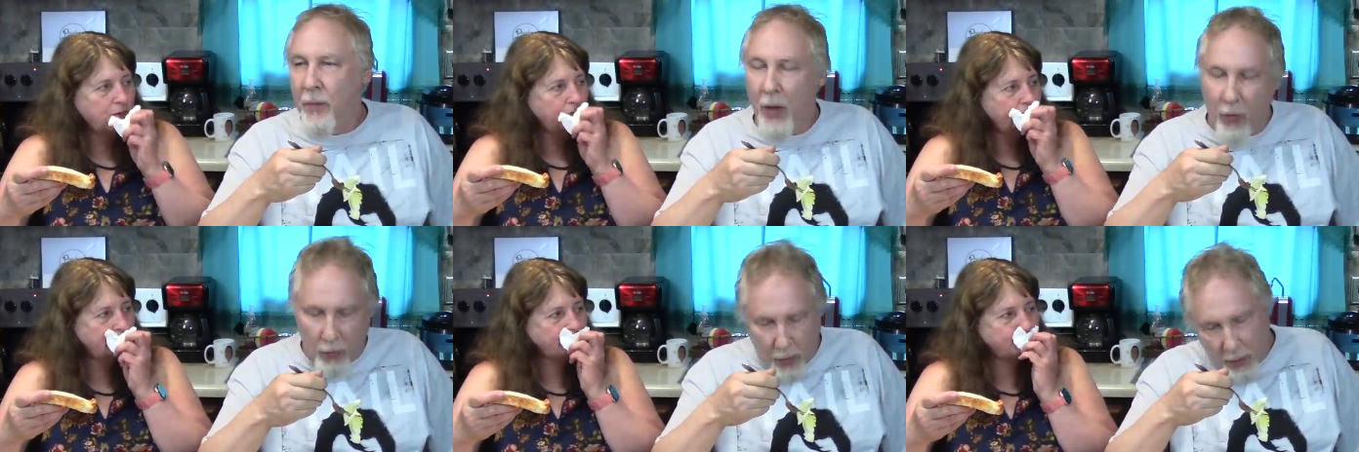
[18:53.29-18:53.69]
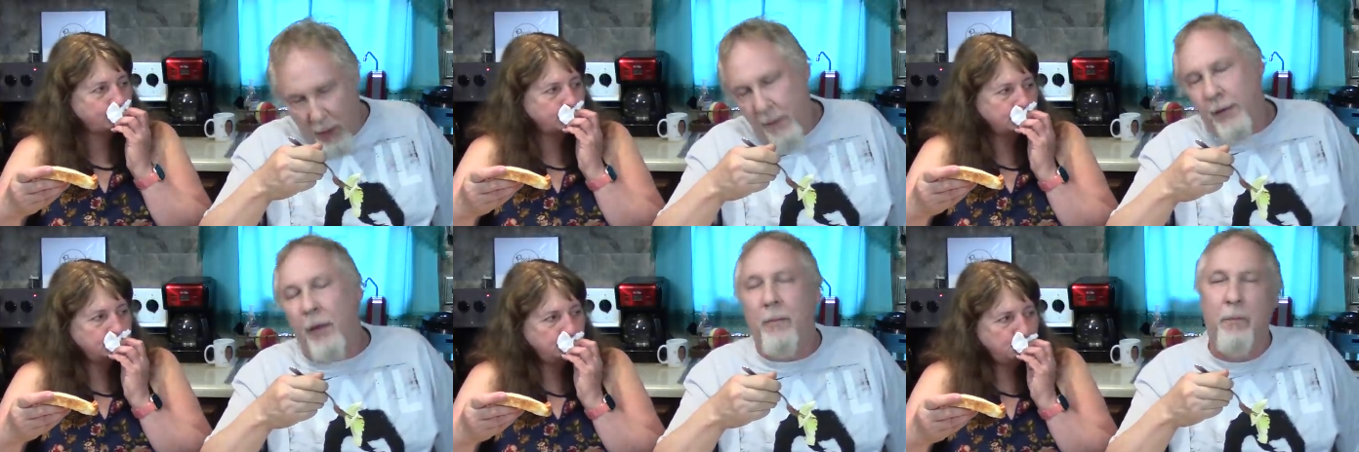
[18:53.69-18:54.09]
Speaker 1: You roll
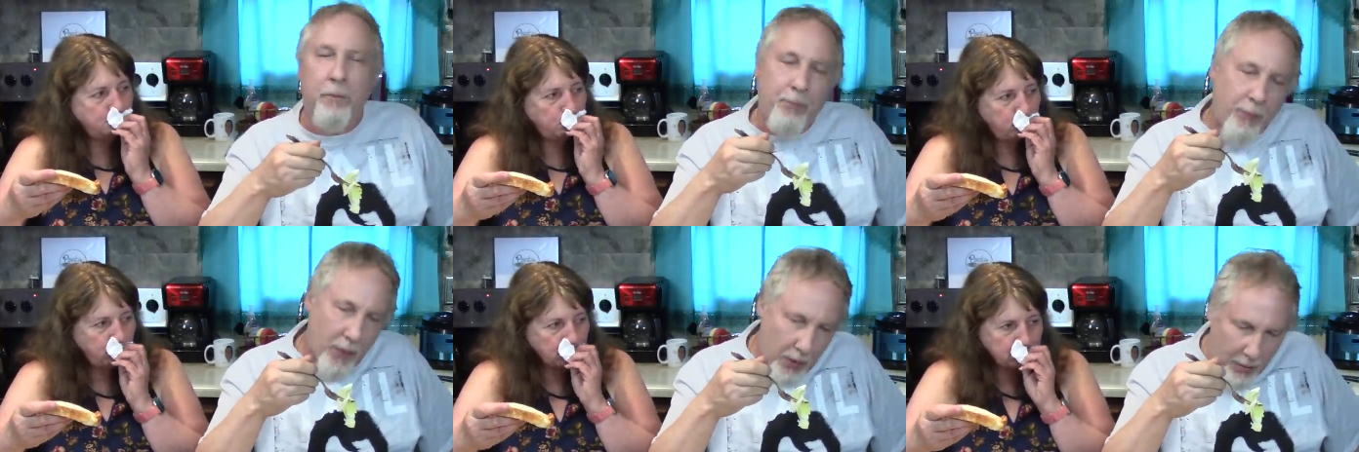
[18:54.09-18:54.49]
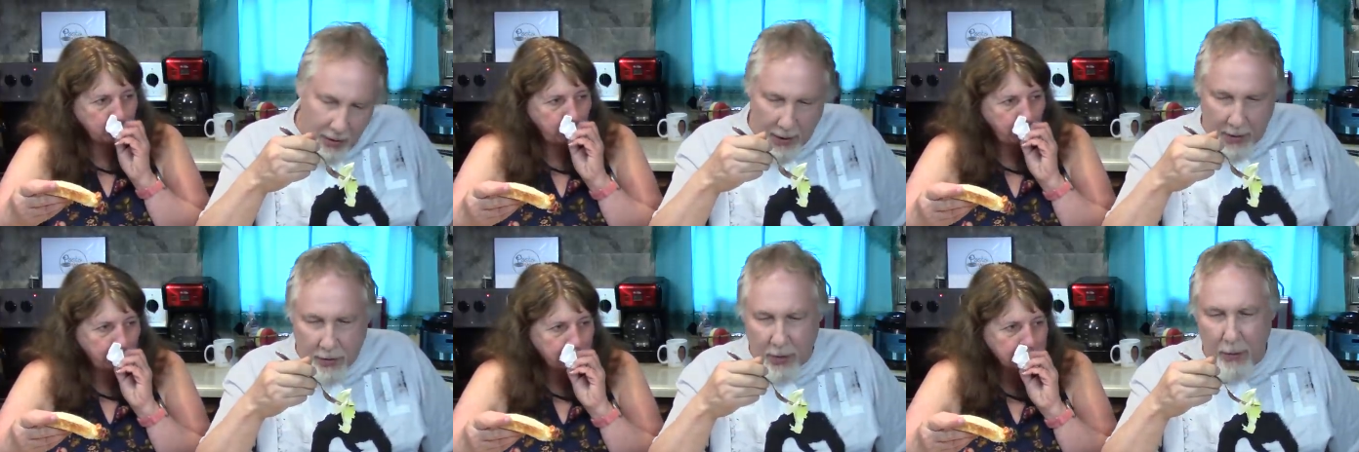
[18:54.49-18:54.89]
over. Do
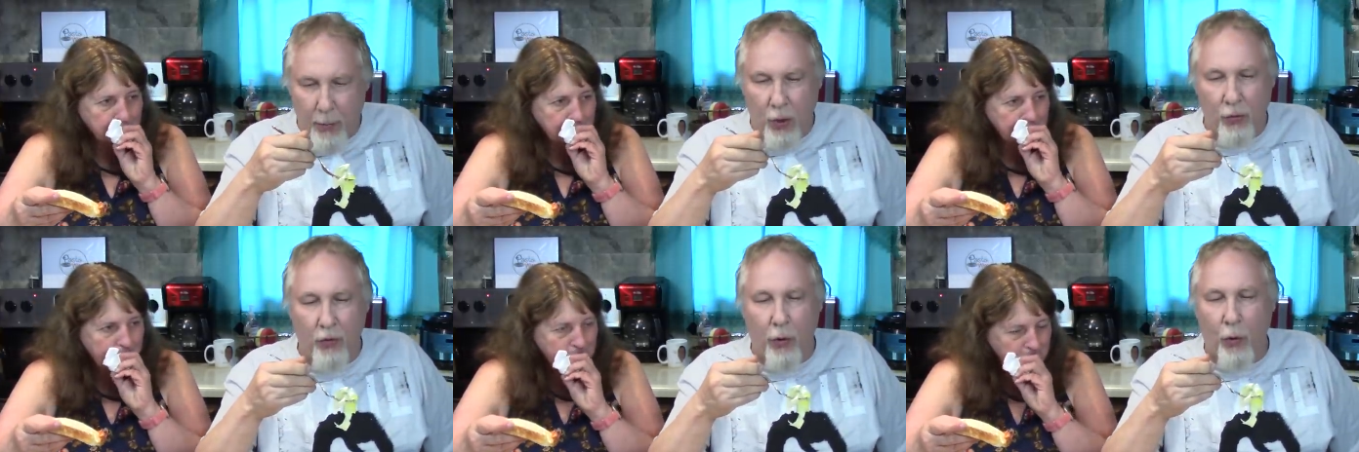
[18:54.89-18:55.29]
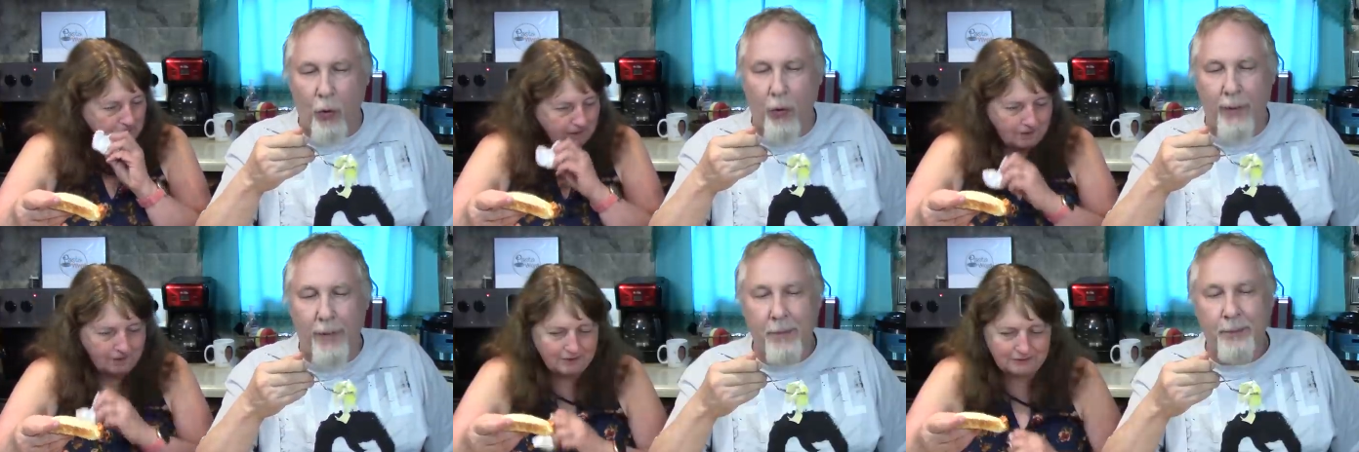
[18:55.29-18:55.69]
the Eskimo roll.